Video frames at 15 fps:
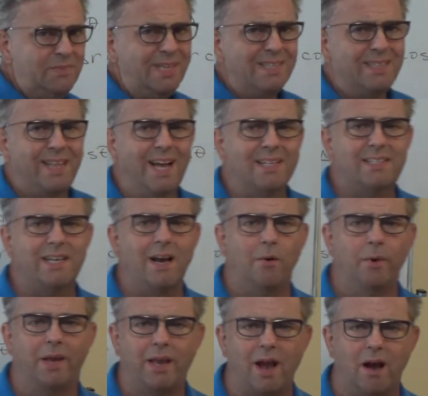That's how
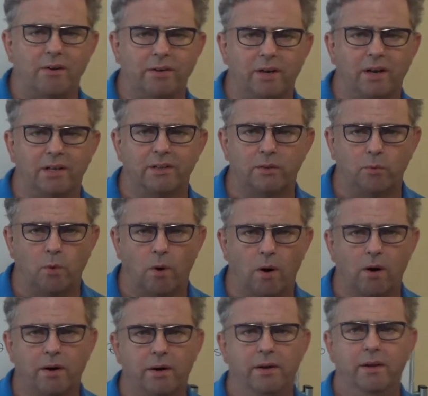we calculate the
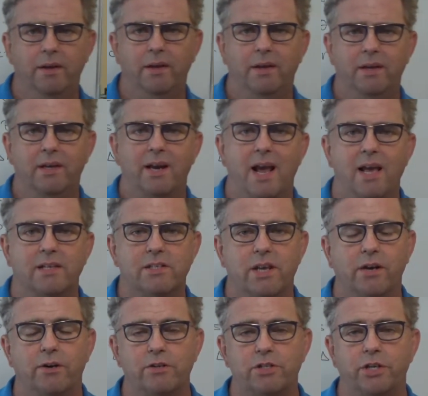work. It has
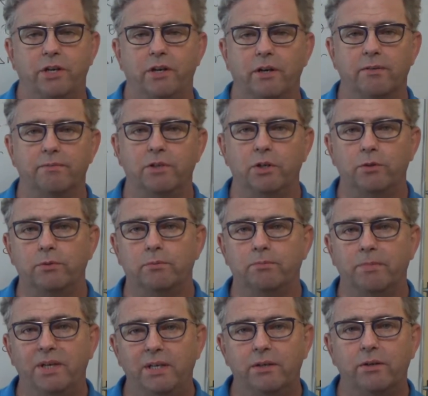energy of Newton
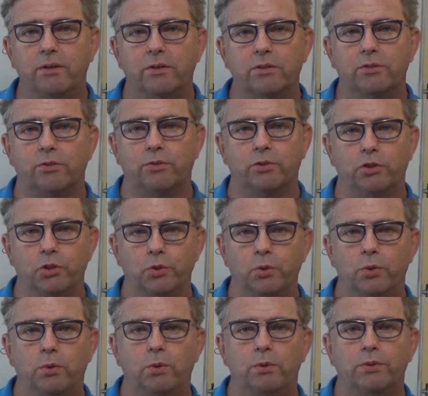meters or
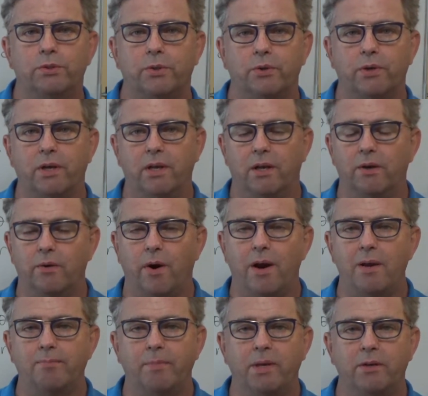joules or
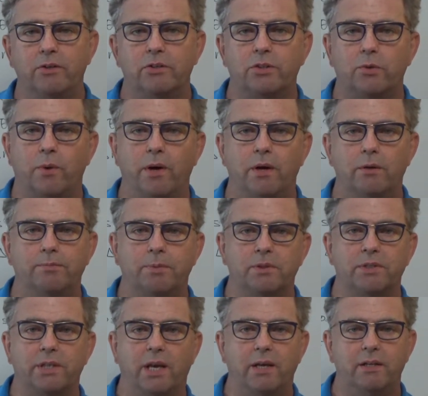kilogram meters squared per
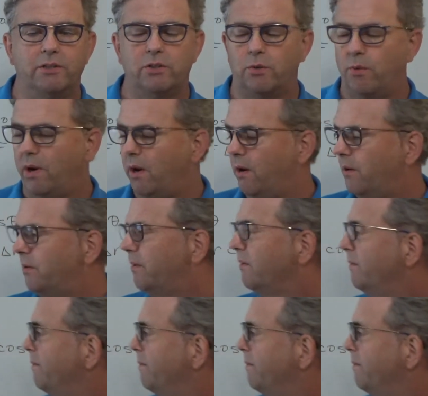second squared.